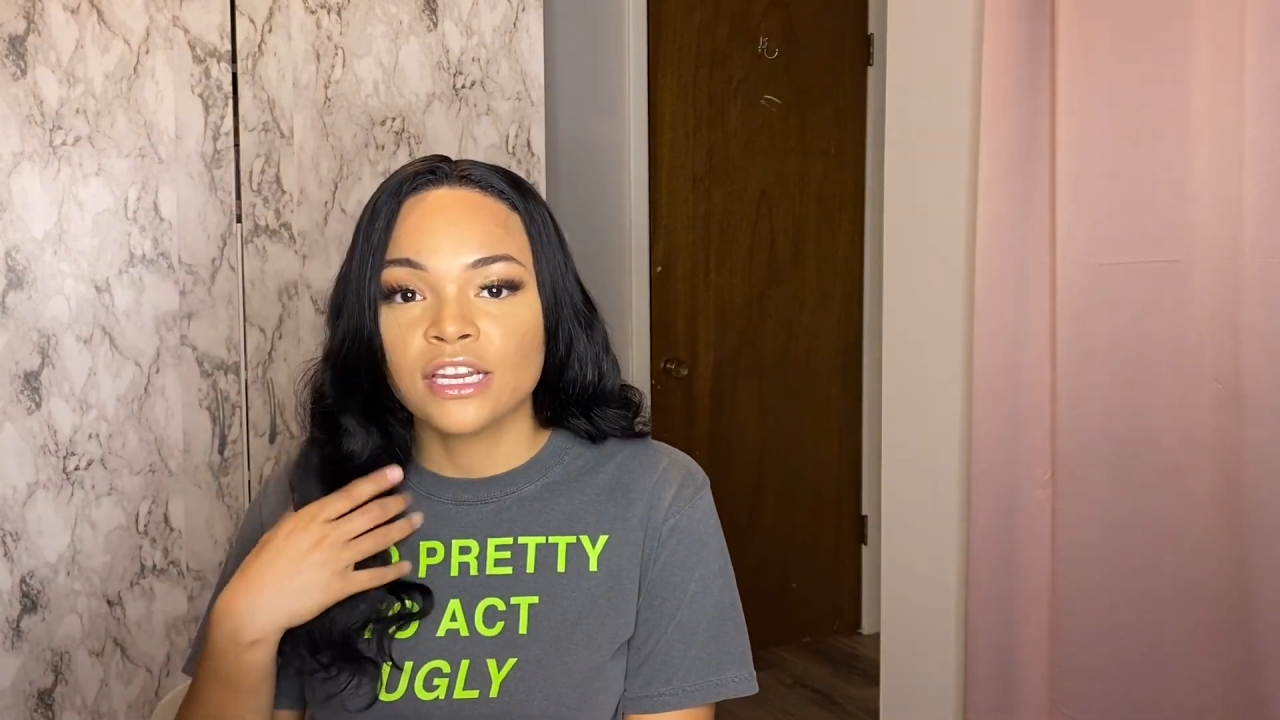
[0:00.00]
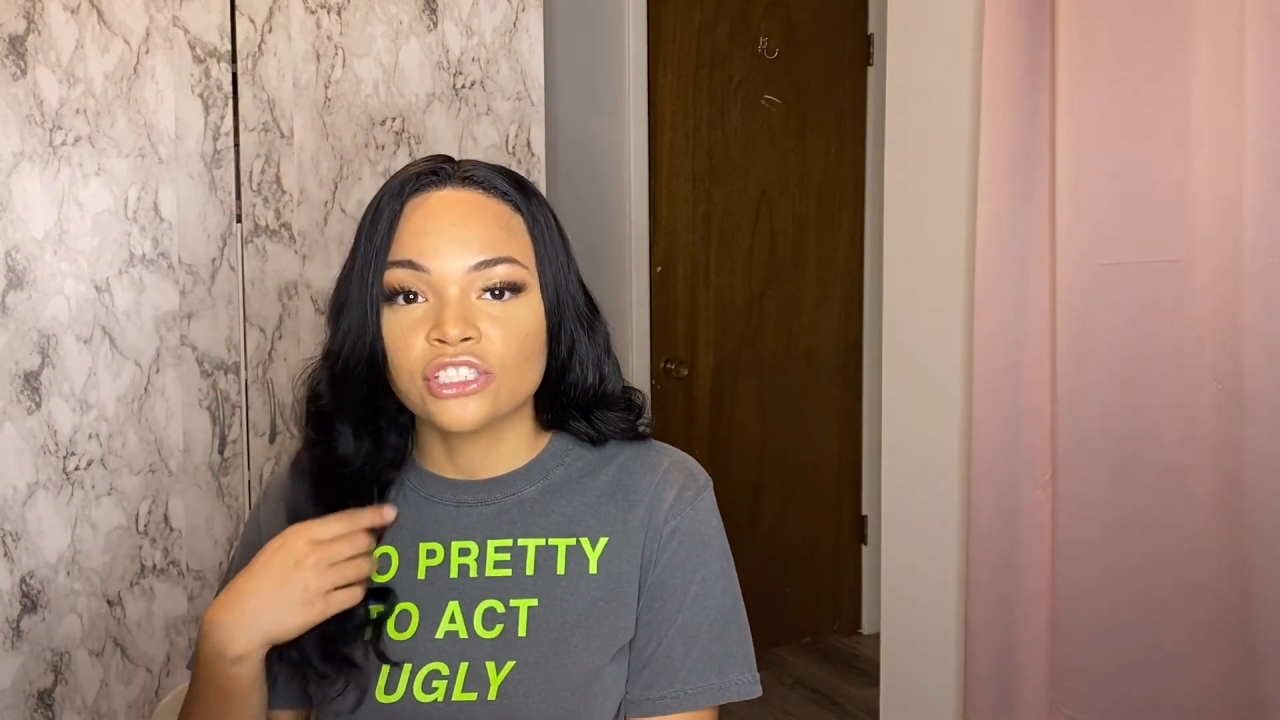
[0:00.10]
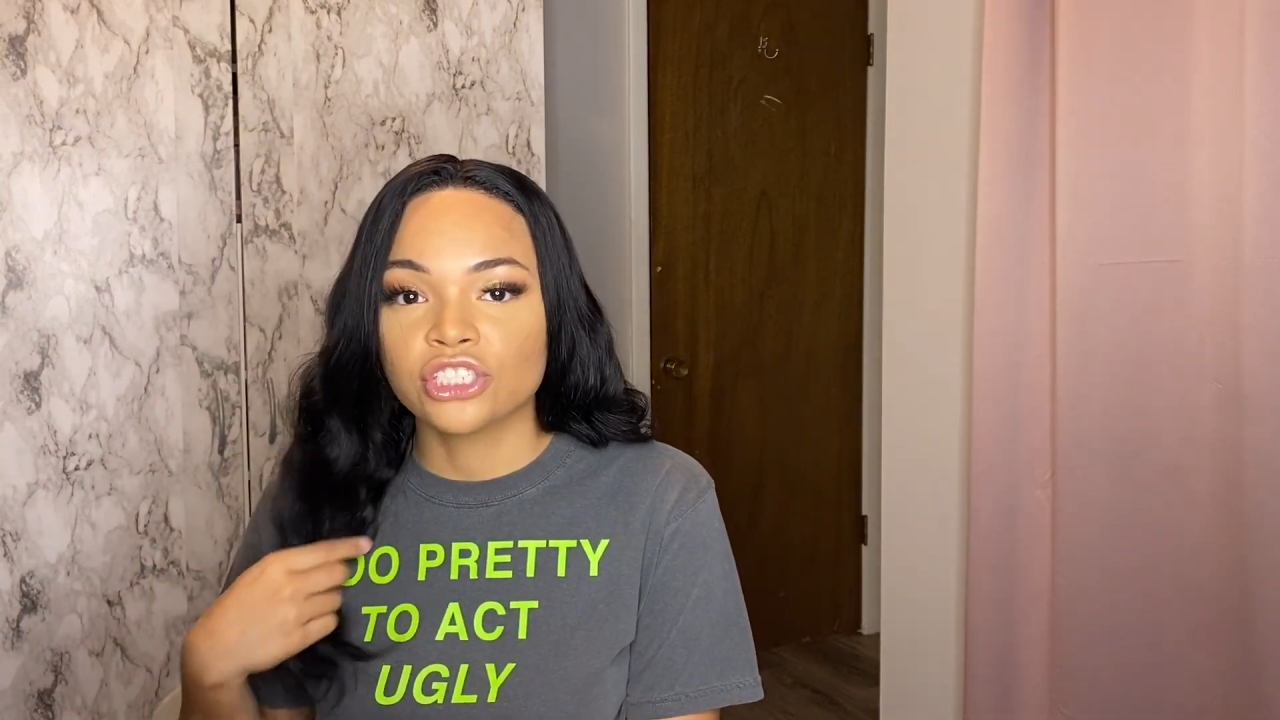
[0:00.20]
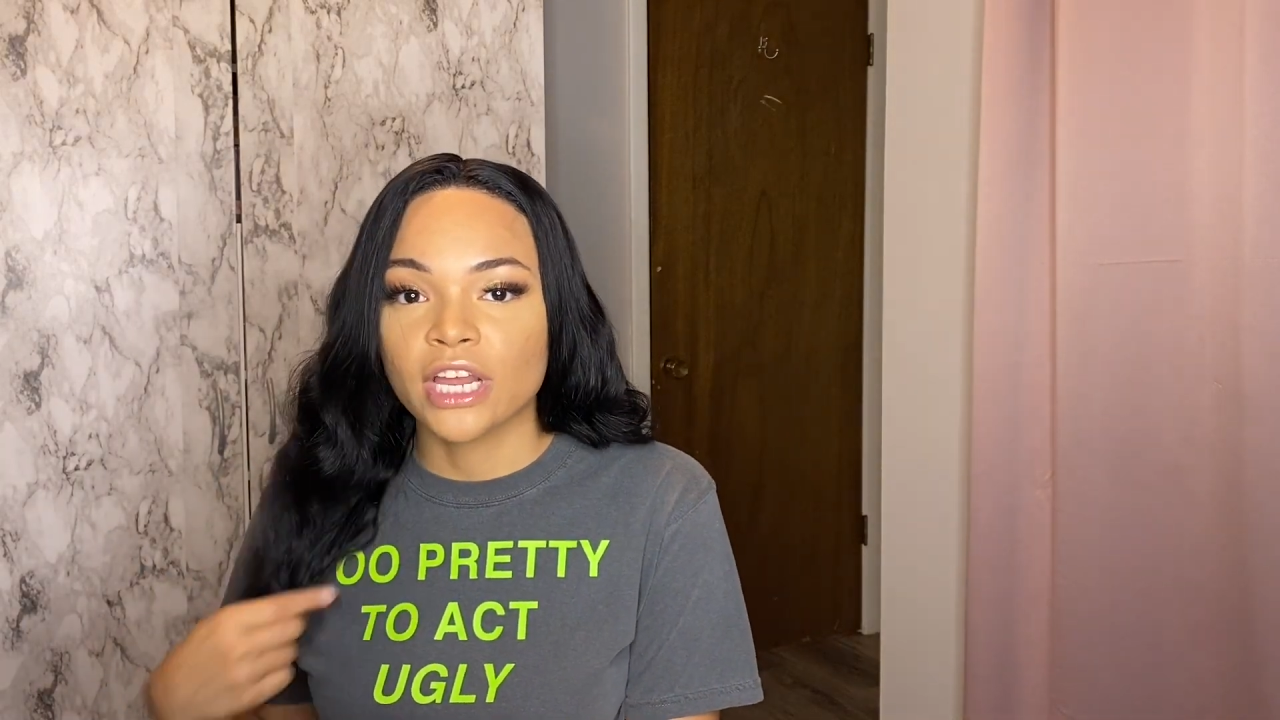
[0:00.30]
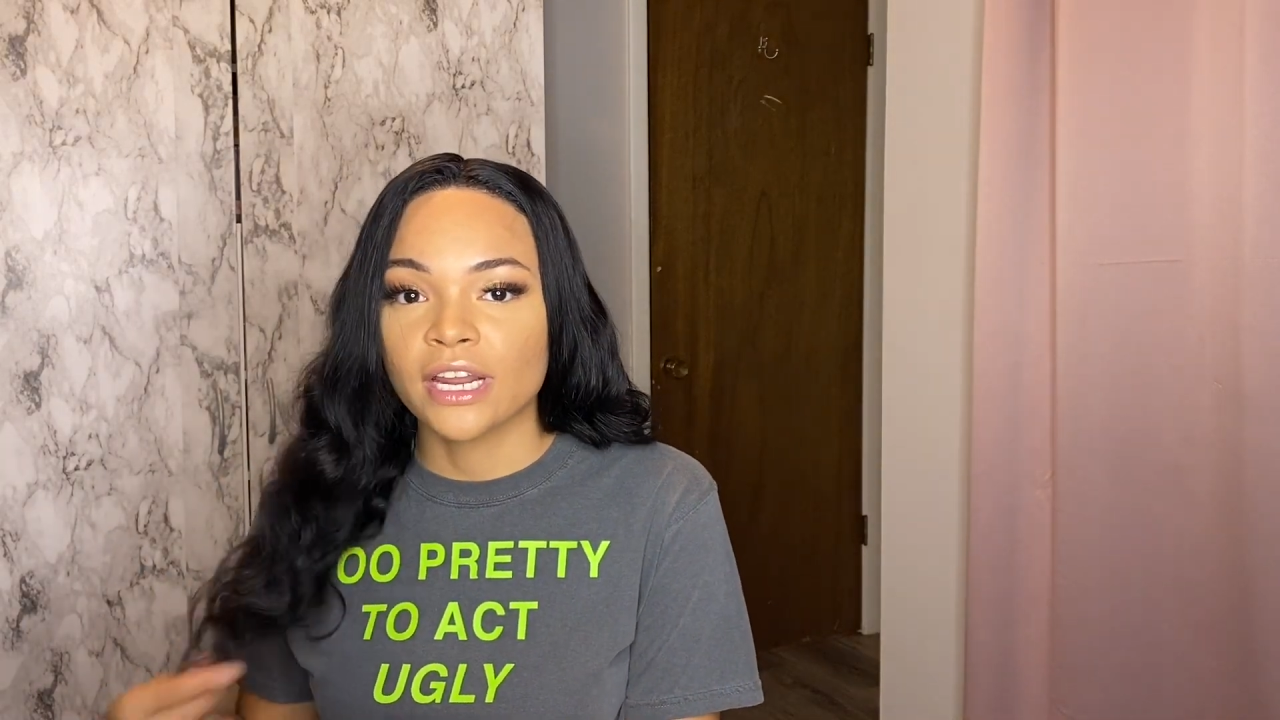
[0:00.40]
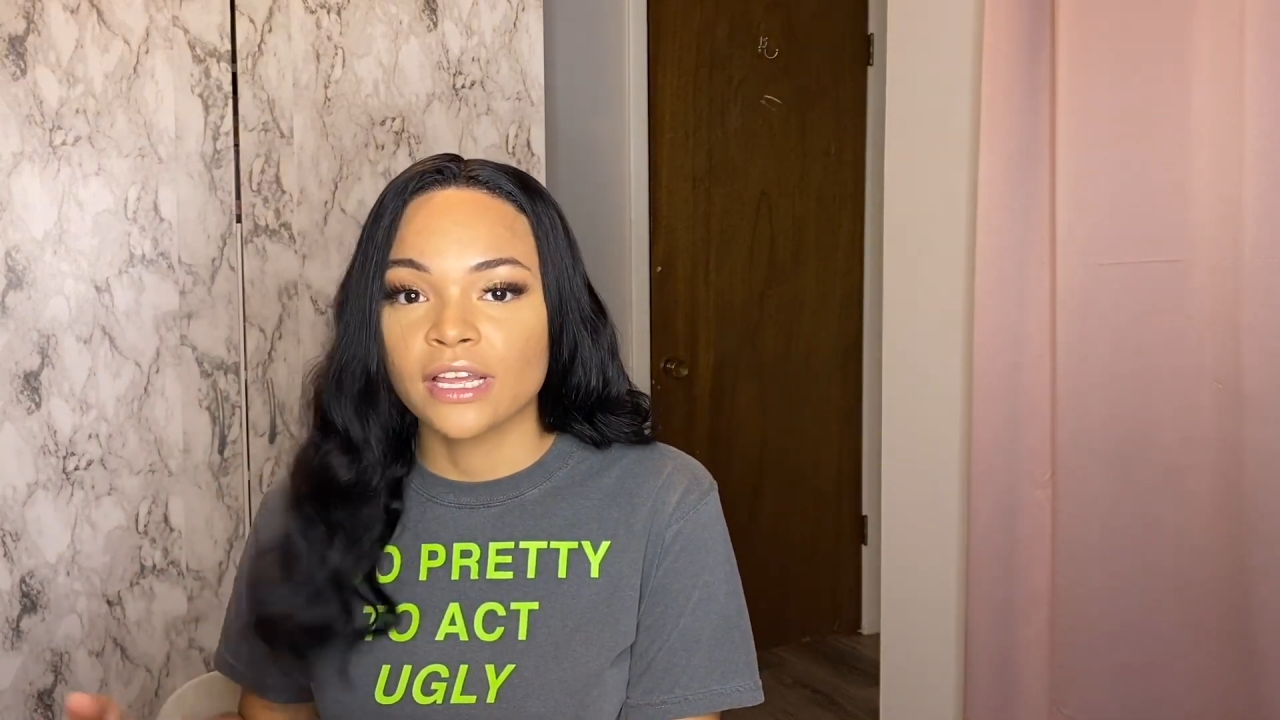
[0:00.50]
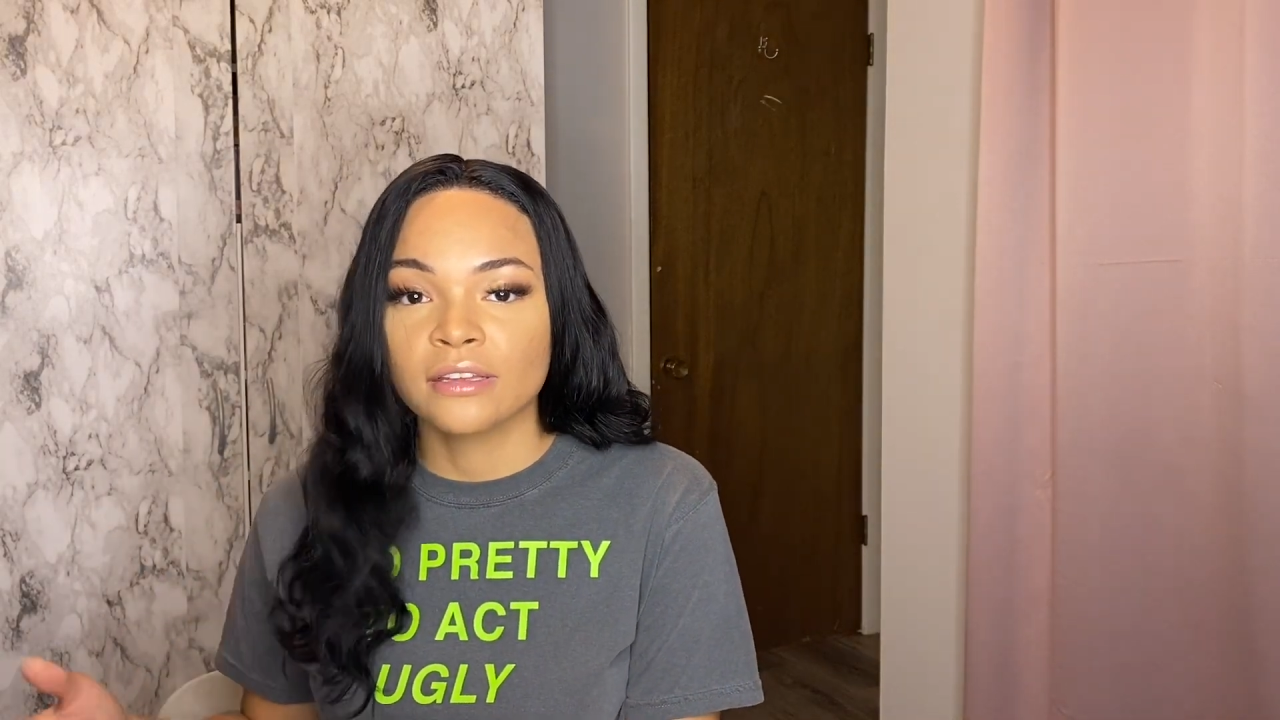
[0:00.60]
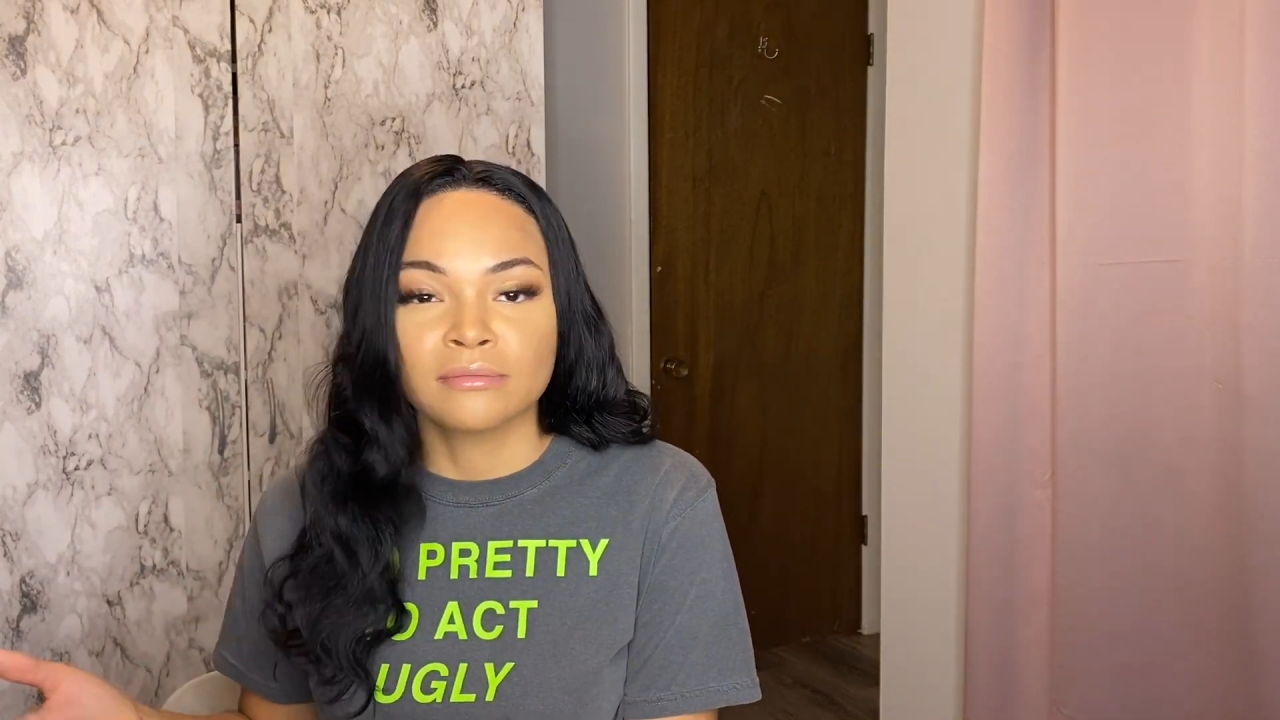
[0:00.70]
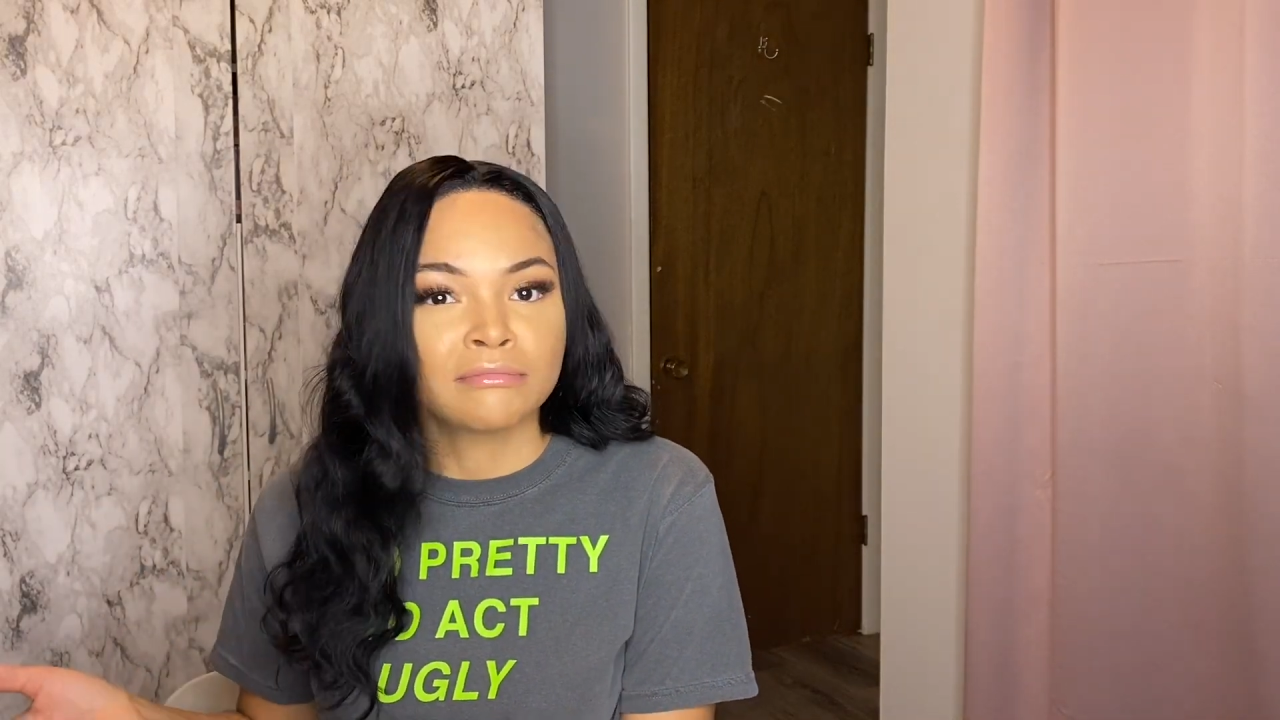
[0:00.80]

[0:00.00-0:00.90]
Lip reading: shedding